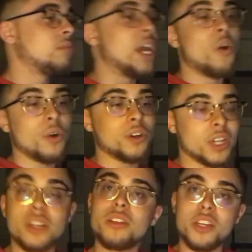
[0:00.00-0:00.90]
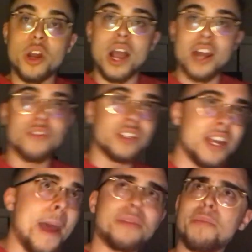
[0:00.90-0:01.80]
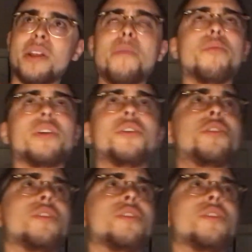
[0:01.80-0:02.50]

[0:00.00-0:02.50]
in order to, kind of adapt. I mean, I'm pretty